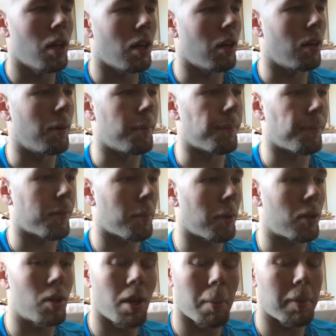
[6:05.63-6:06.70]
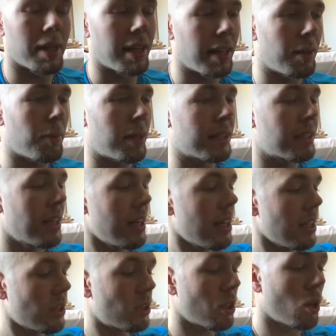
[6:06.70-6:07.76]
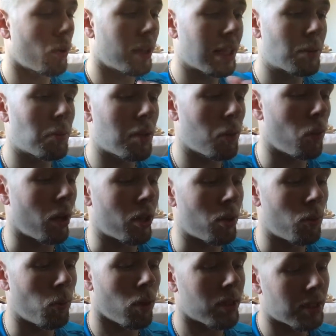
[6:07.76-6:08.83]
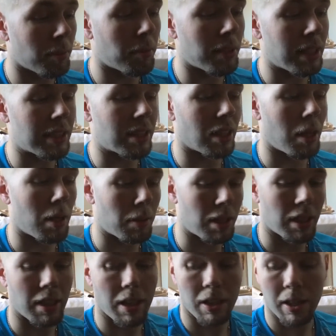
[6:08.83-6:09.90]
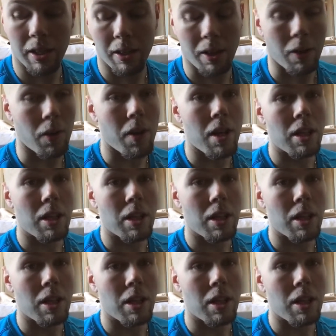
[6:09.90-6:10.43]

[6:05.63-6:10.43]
But I mean, anyways, so that's what you want. You want something that's going to take the heat out.